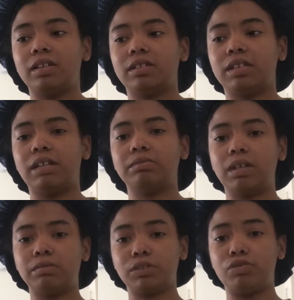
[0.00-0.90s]
So
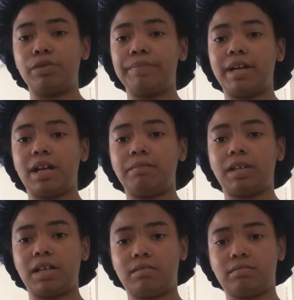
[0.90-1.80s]
I'm screaming back. I'm
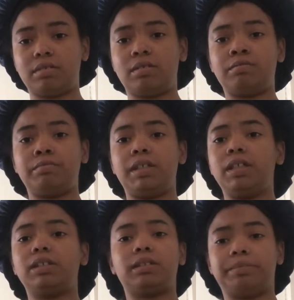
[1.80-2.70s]
like, I don't be
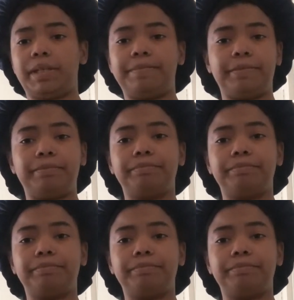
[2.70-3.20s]
kissing people.